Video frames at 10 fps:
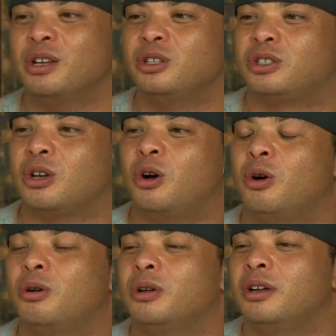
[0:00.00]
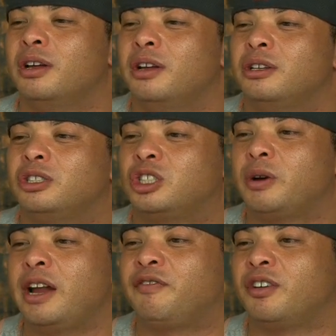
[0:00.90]
So
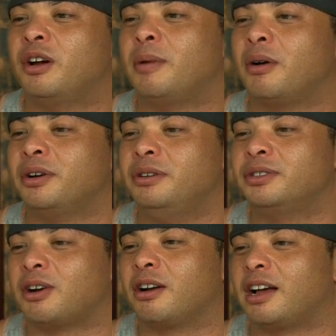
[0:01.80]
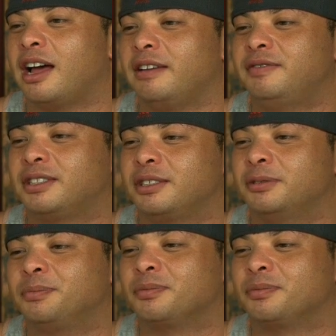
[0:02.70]
straight from our news archives,